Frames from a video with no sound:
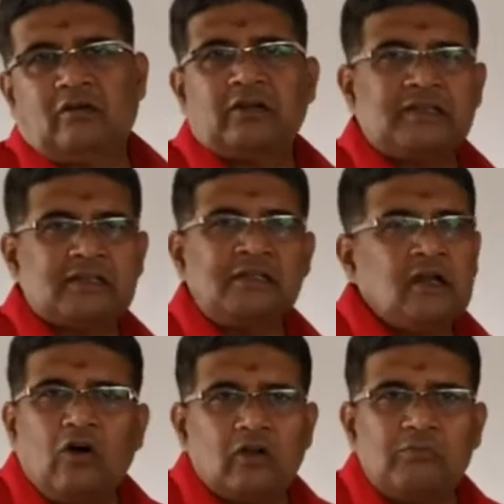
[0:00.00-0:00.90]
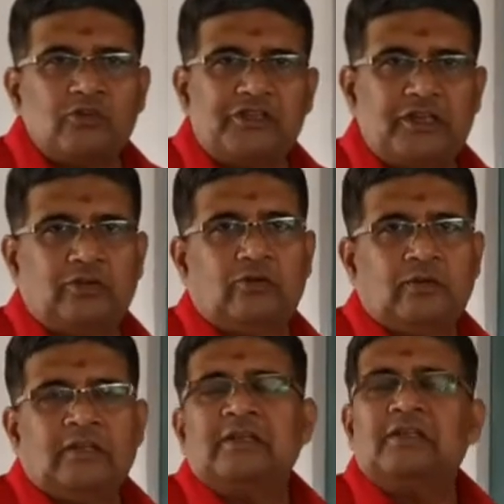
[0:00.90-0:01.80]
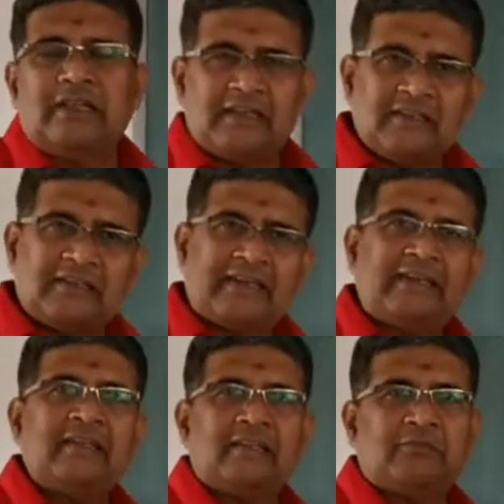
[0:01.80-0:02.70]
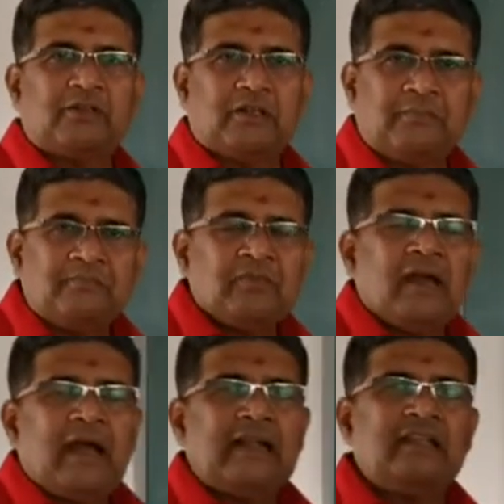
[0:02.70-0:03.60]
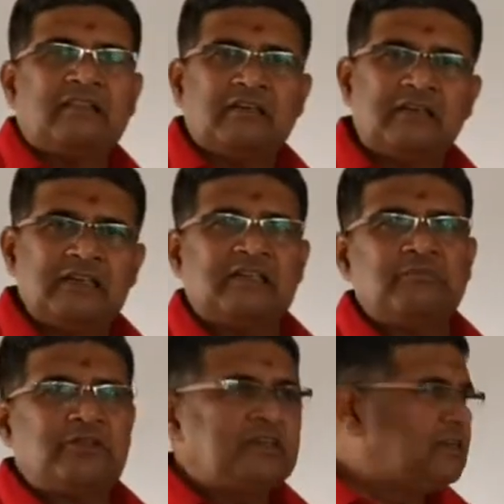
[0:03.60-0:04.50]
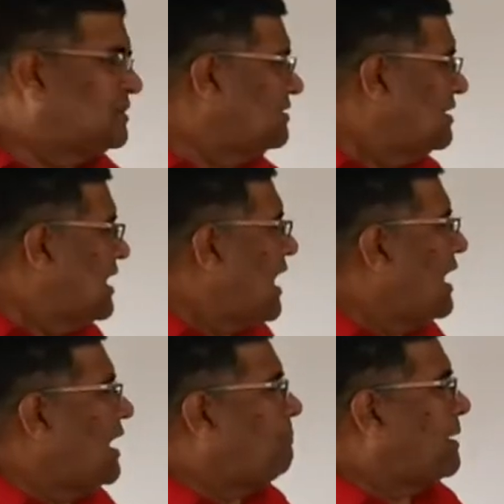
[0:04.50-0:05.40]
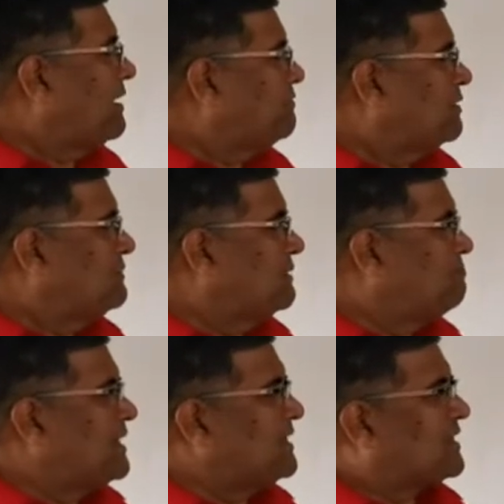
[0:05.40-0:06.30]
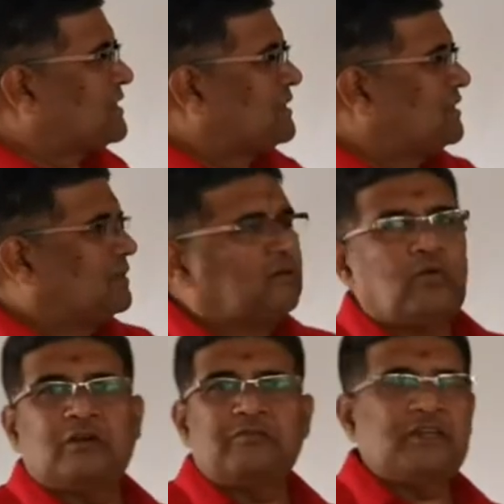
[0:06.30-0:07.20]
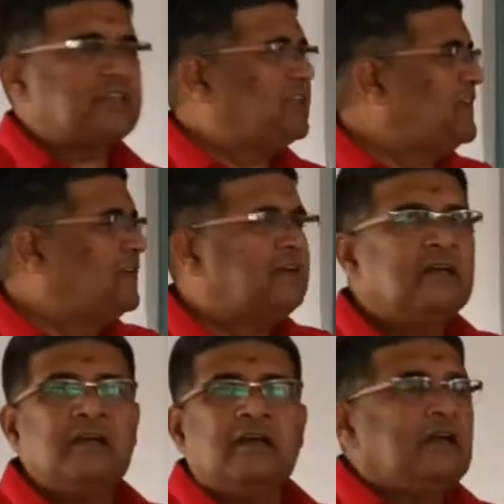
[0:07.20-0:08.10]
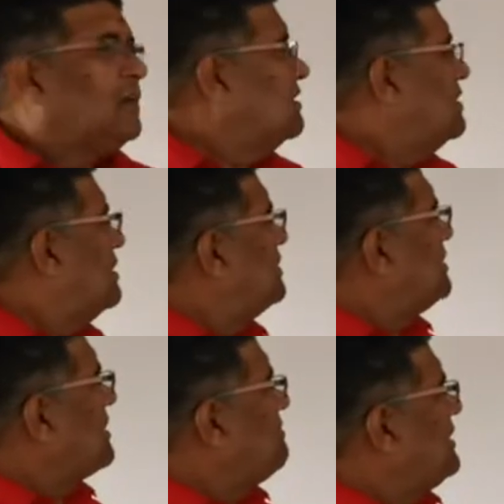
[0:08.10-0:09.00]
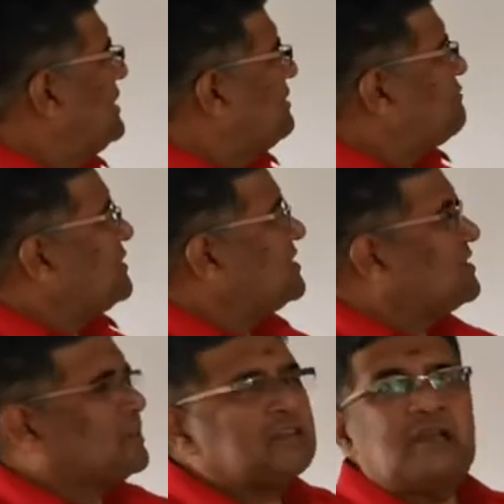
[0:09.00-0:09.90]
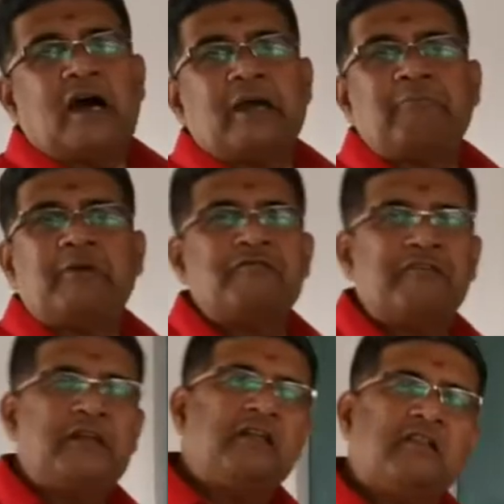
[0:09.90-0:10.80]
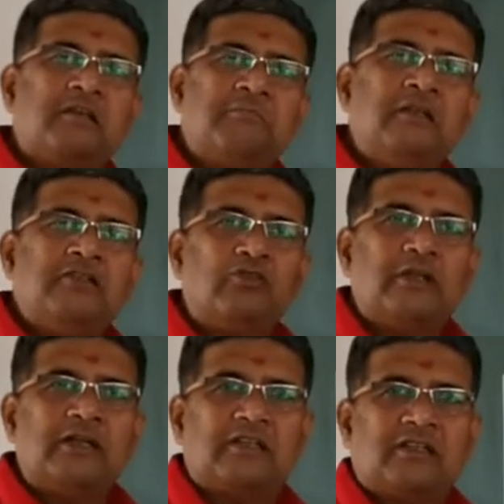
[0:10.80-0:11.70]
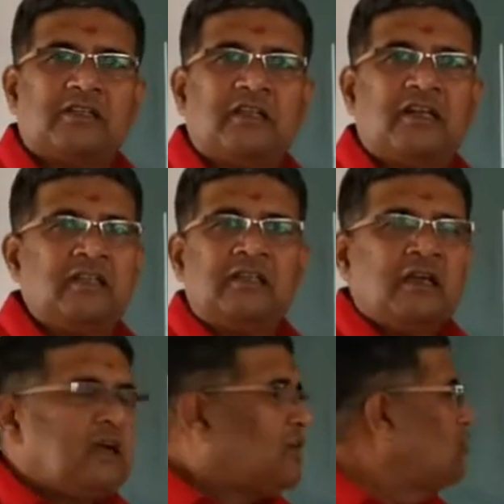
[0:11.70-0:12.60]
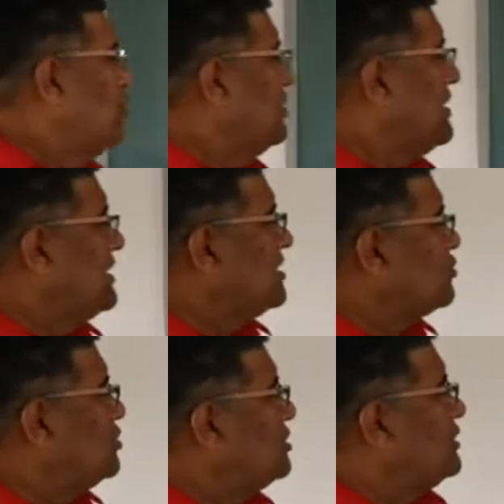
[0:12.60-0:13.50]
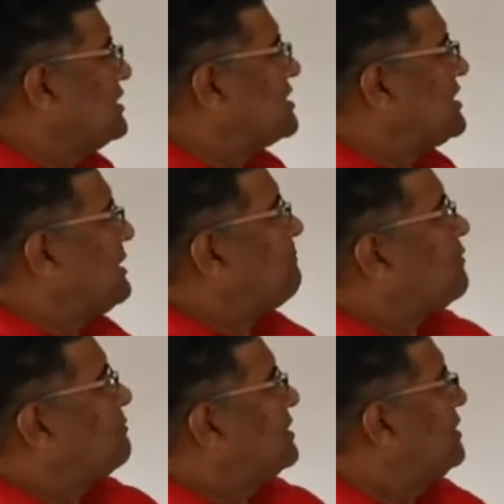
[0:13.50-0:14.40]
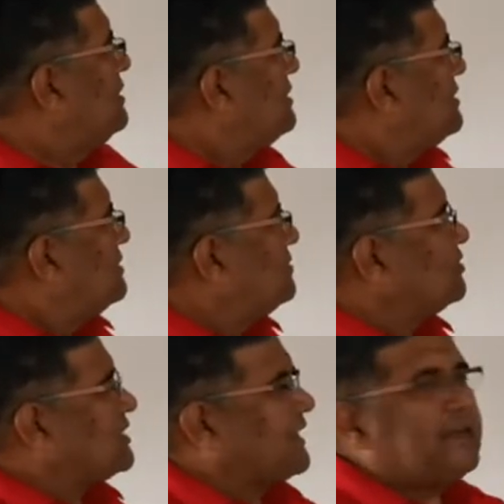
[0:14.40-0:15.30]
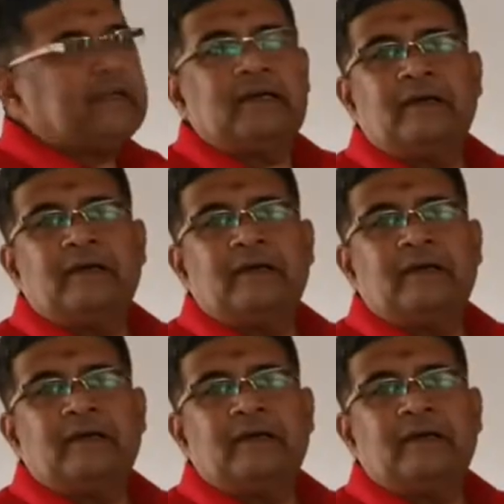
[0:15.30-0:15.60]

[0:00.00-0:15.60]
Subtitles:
or it is almost zero. That is the second assumption. And the third assumption is, apart from the base, what we are seeing, the remaining faces are perfect thermal insulators. That is, no heat is going to escape from the side